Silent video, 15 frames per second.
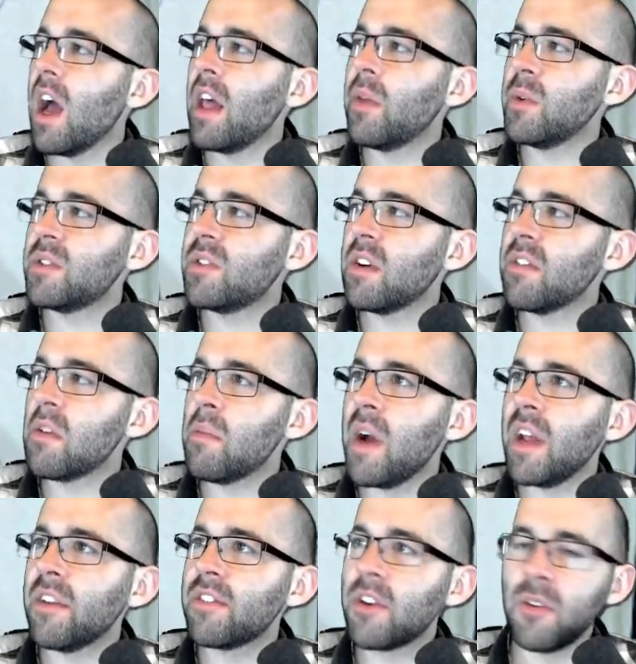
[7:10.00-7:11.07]
And then we still have the
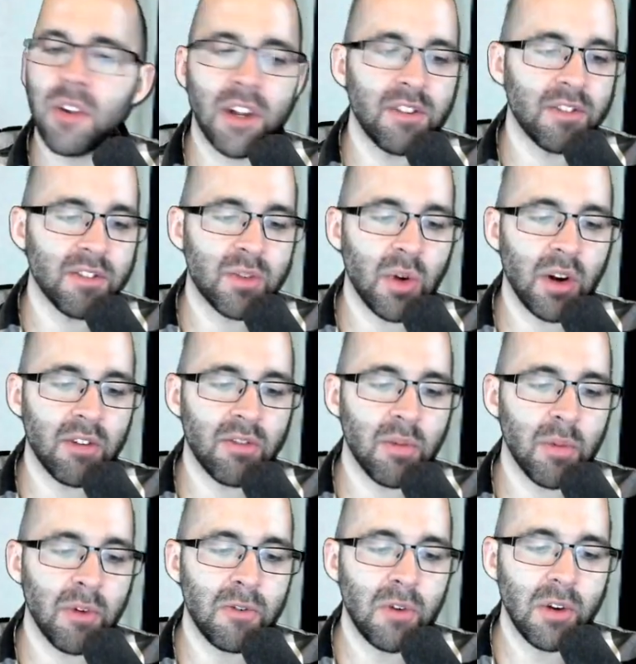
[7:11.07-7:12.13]
minus cotangent squared
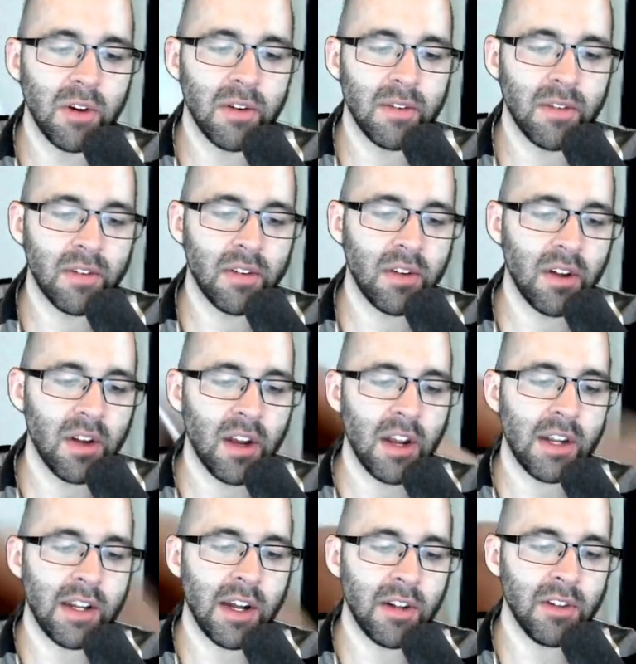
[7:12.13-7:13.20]
from before.
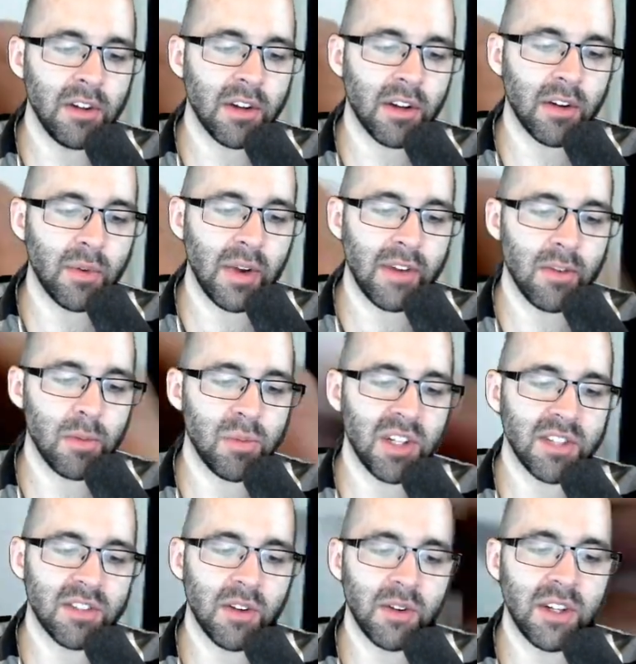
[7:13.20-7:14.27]
And now look, we have a
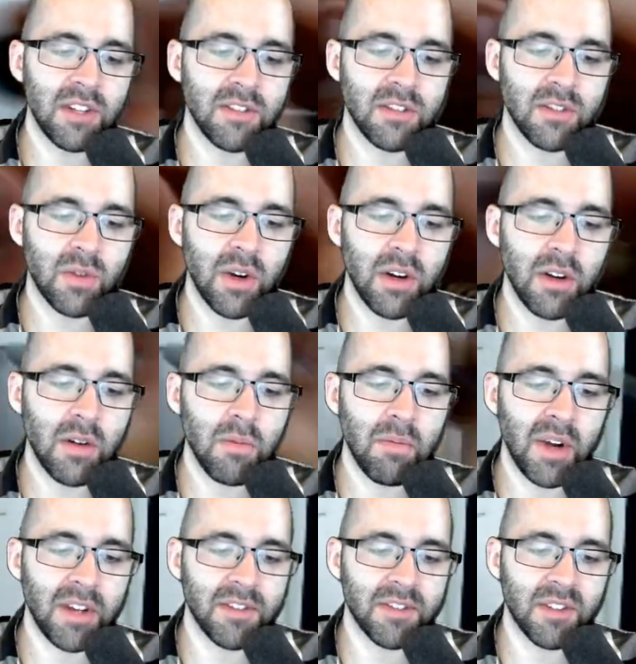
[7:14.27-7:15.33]
plus cotangent squared
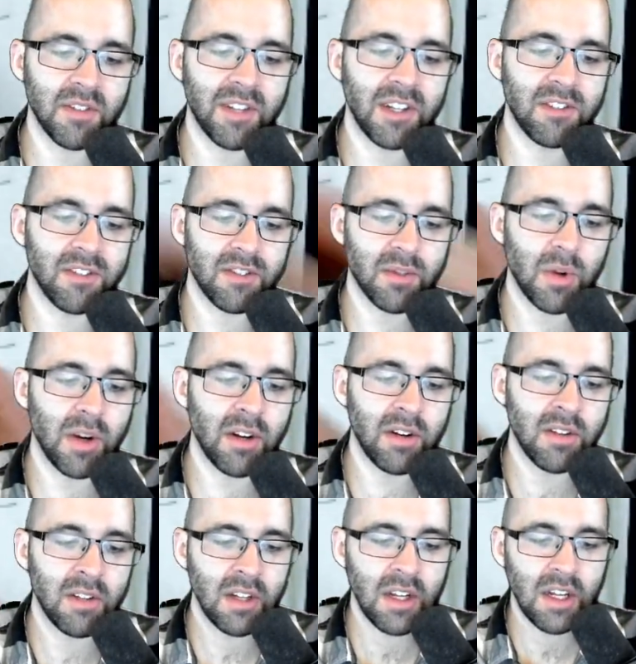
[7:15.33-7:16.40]
minus cotangent
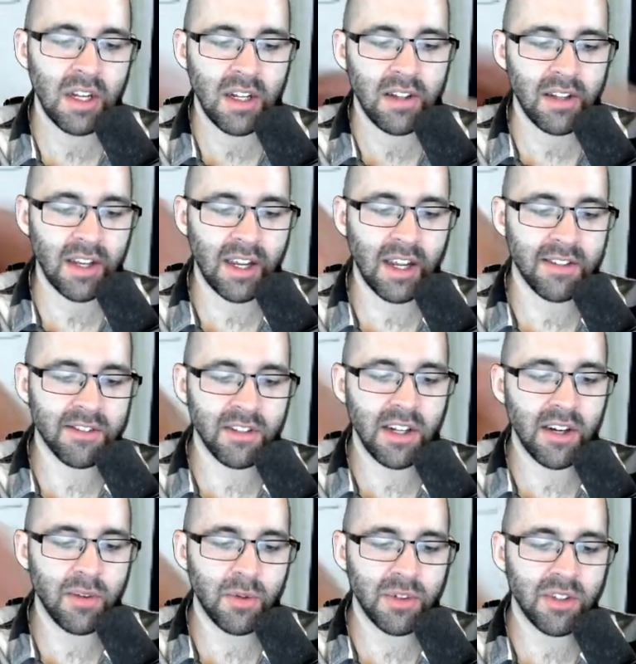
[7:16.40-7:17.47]
squared. They cancel
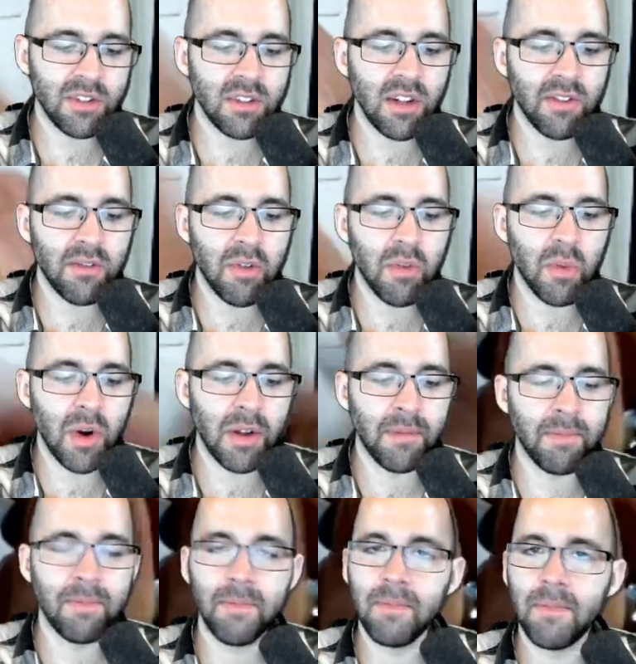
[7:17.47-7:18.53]
out. And we're just left with 1.